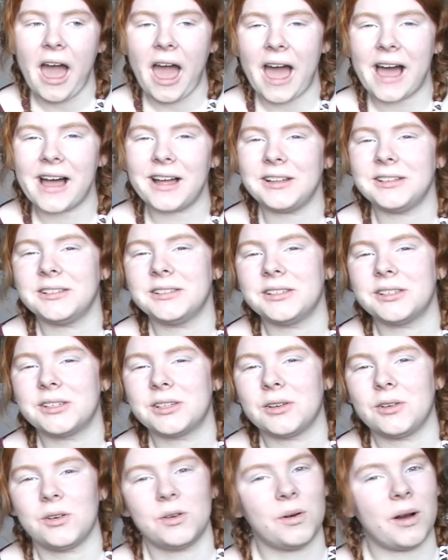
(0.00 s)
and
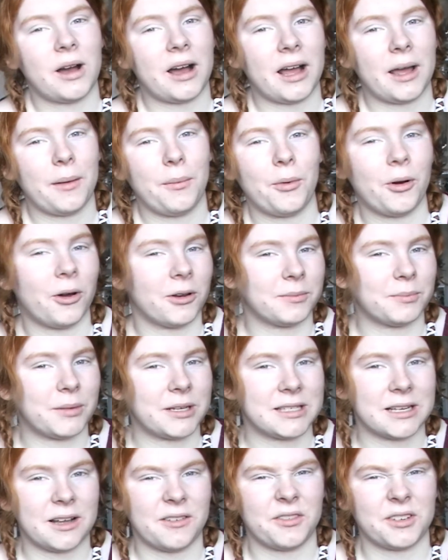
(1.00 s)
so I bought
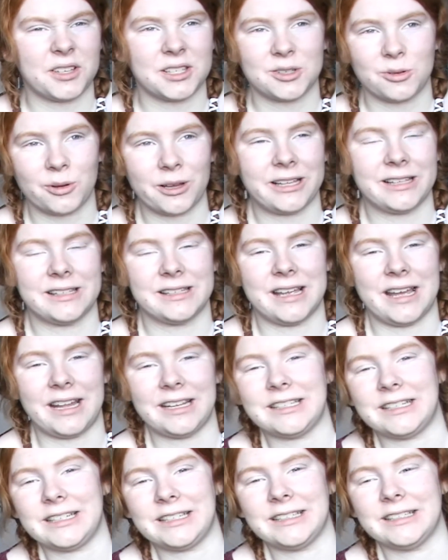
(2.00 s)
myself a swing
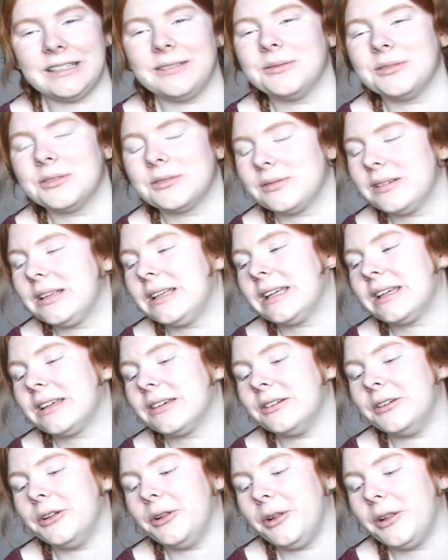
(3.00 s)
set and it was really
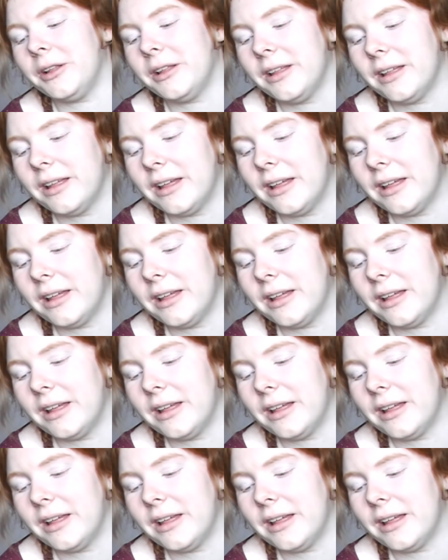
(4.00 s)
cool,